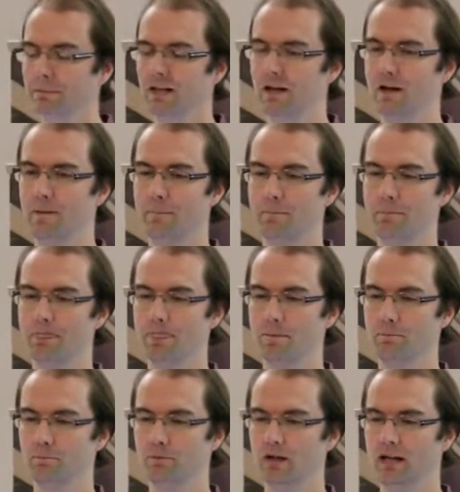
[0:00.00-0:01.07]
And
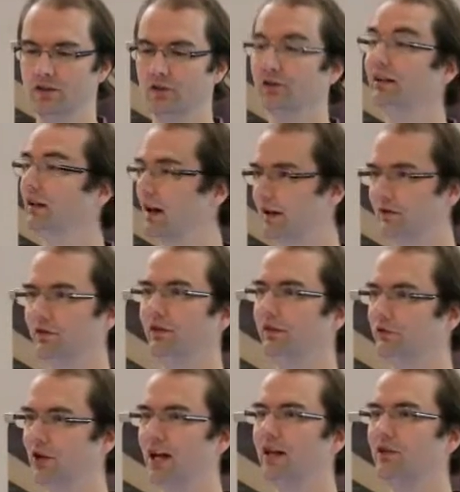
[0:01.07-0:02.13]
there's a lot
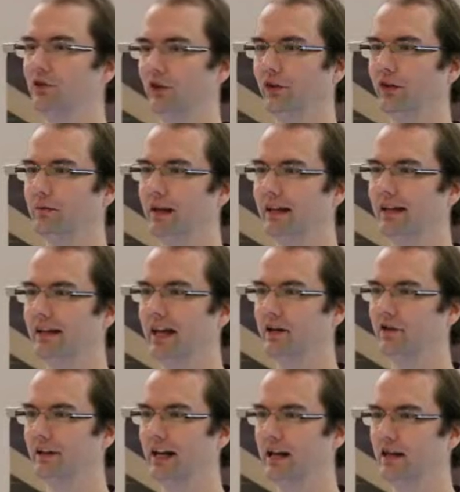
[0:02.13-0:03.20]
of challenges in making that
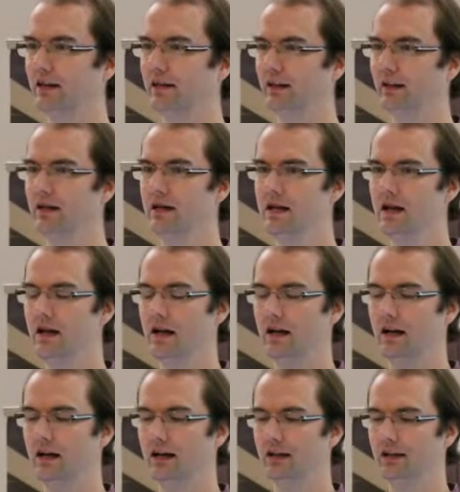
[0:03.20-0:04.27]
a reality.
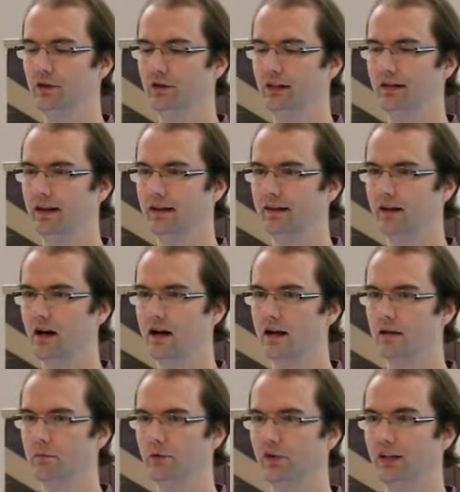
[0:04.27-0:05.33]
You need at
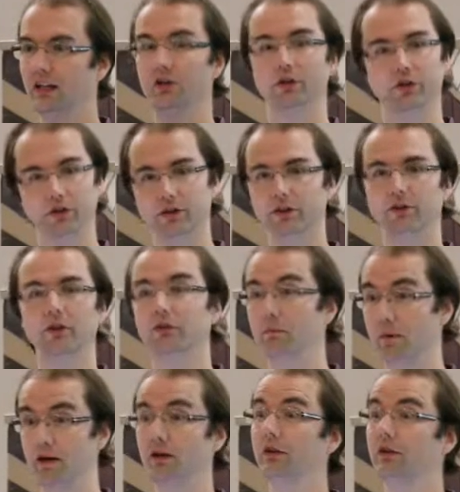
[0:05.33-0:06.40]
times the endurance of a
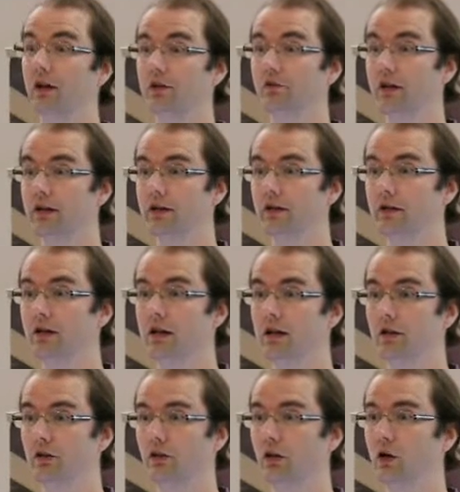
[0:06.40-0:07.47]
marathon
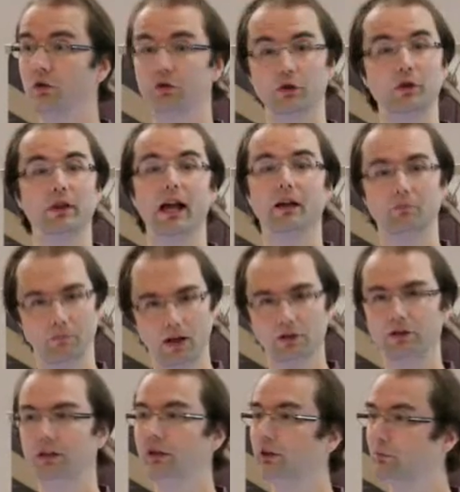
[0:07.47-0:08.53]
runner to go through that
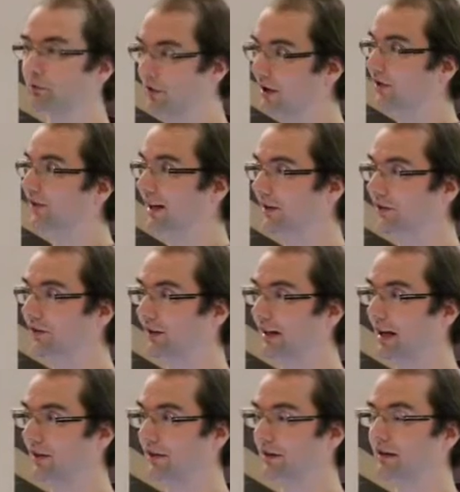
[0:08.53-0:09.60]
multi-year process
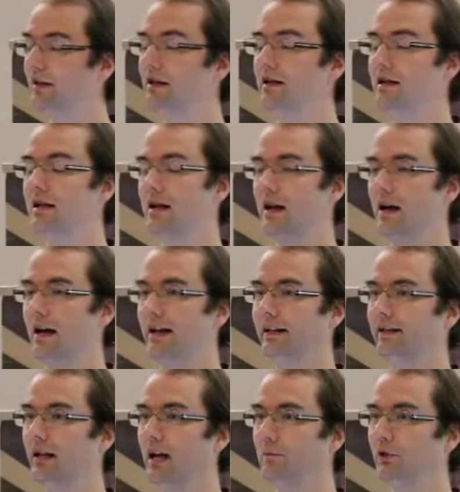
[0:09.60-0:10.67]
together. And
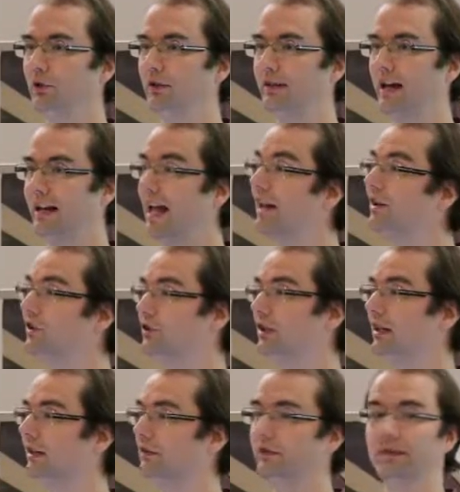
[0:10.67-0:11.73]
at times you need that
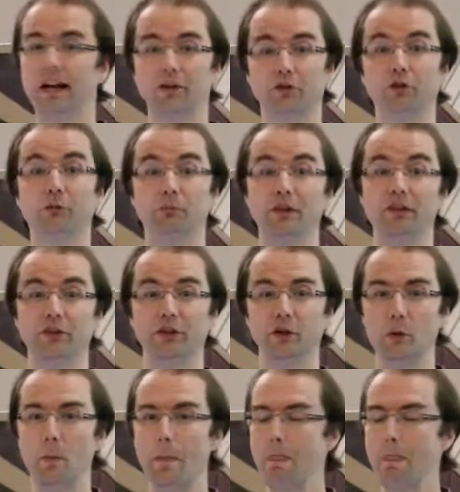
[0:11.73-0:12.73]
energy of a fast sprinter